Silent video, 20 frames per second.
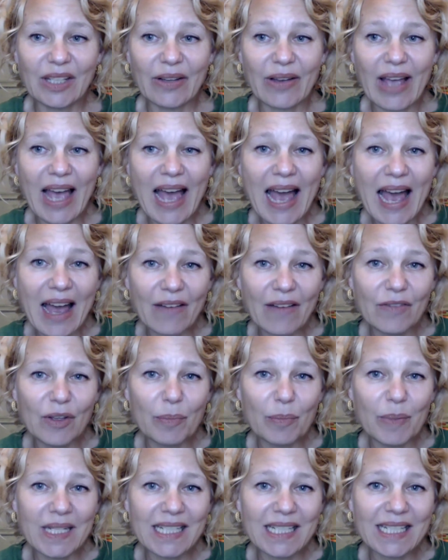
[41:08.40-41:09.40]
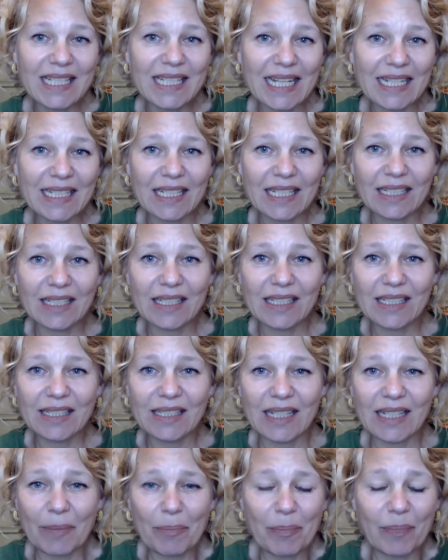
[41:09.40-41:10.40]
So have you been setting
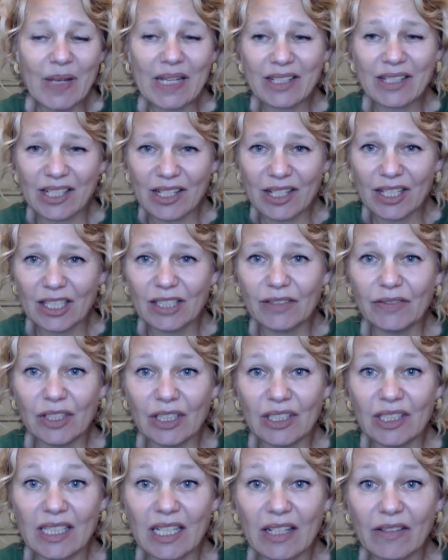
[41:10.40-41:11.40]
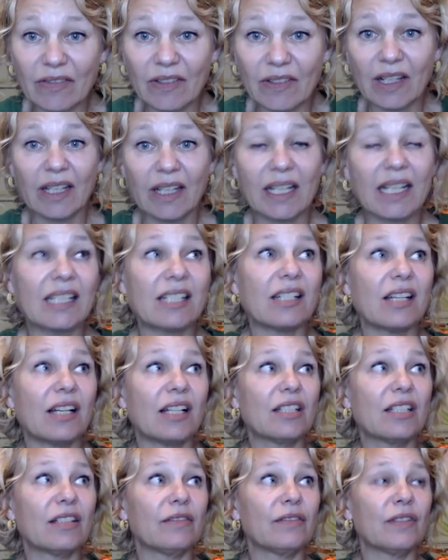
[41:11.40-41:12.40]
a side of yourself, like a
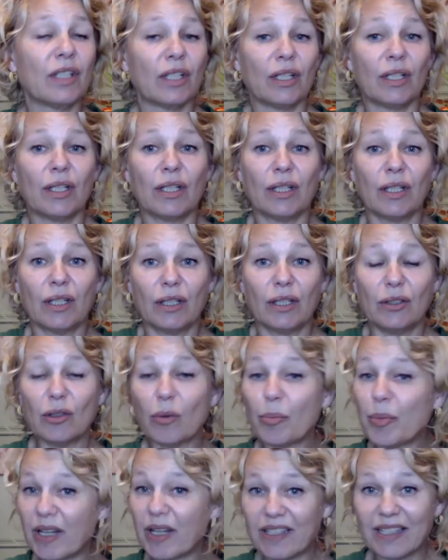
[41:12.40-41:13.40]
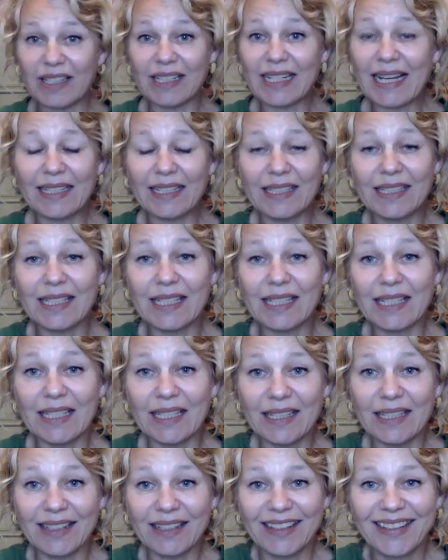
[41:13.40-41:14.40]
side of your
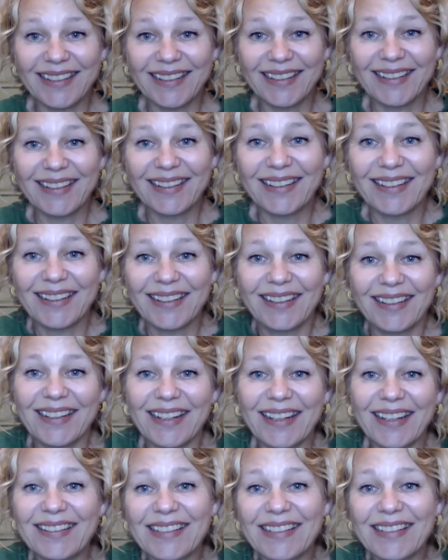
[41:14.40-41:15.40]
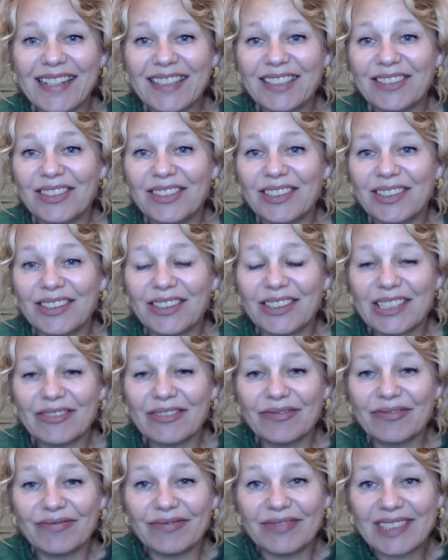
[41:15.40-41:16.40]
personality, a side of
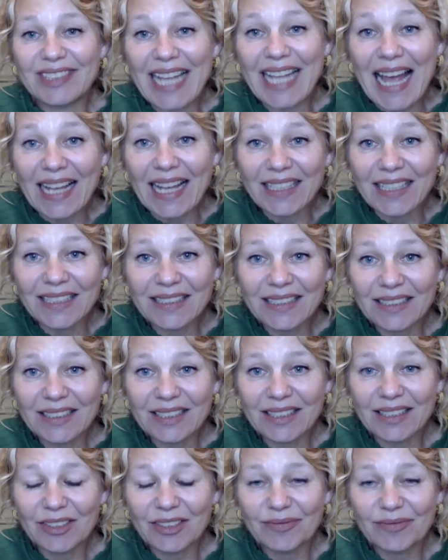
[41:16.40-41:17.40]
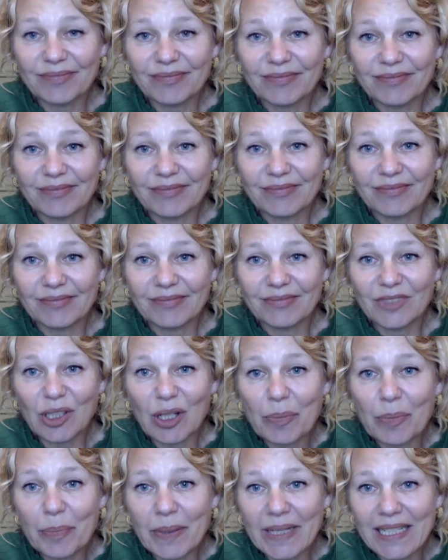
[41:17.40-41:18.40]
your talent,
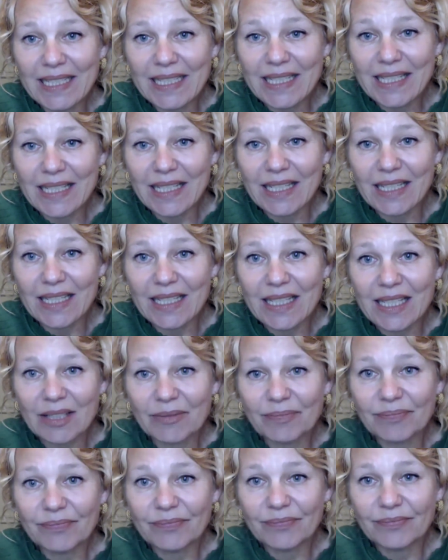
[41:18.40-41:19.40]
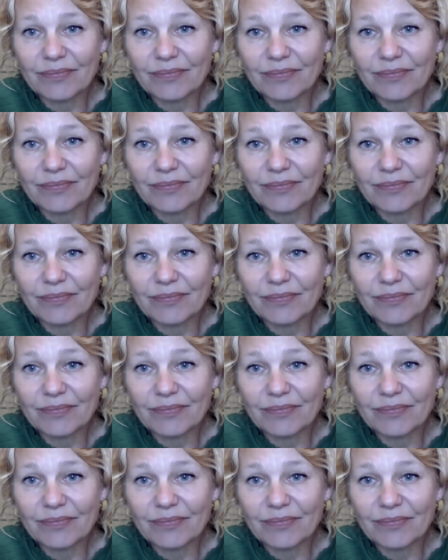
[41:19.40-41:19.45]
your abilities?